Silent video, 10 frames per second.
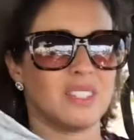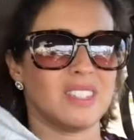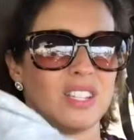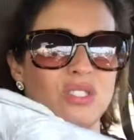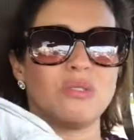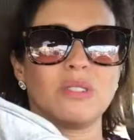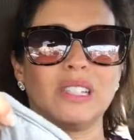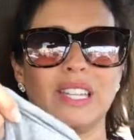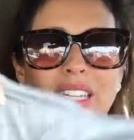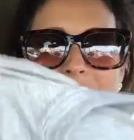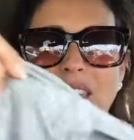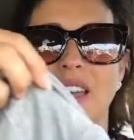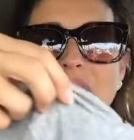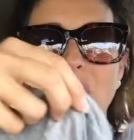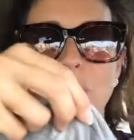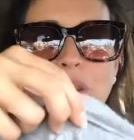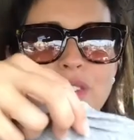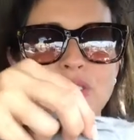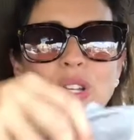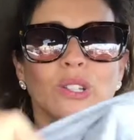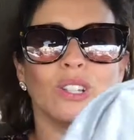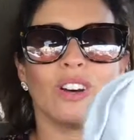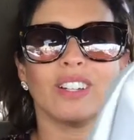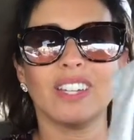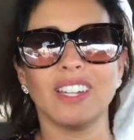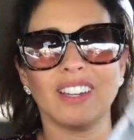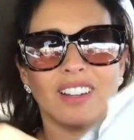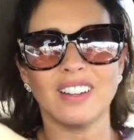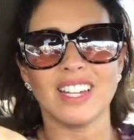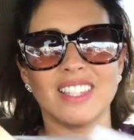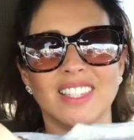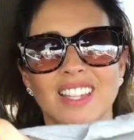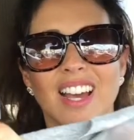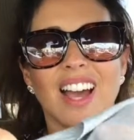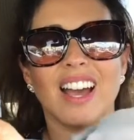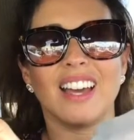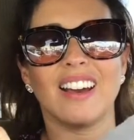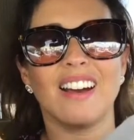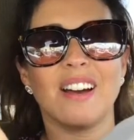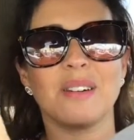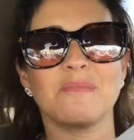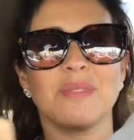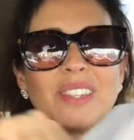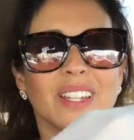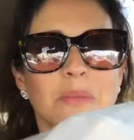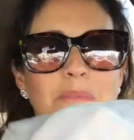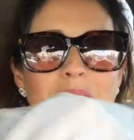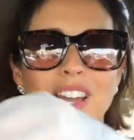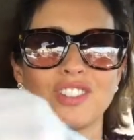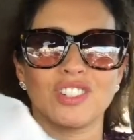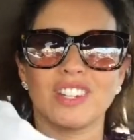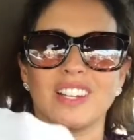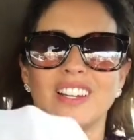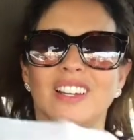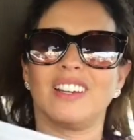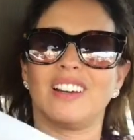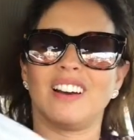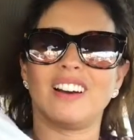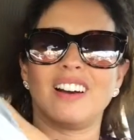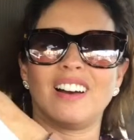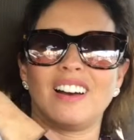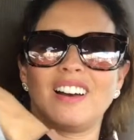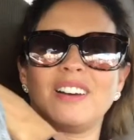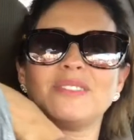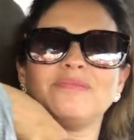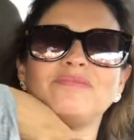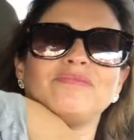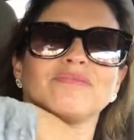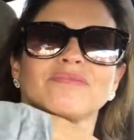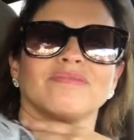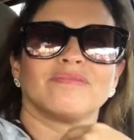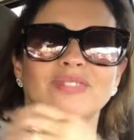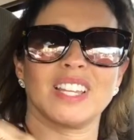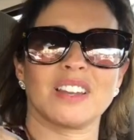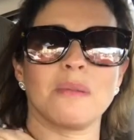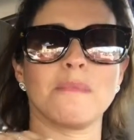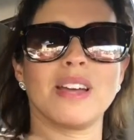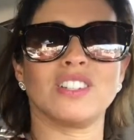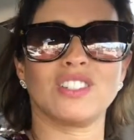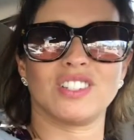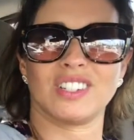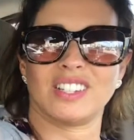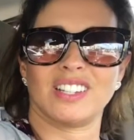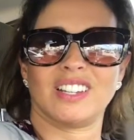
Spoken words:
way it's not too clingy. But if you look here, it's got like a mesh, like a mesh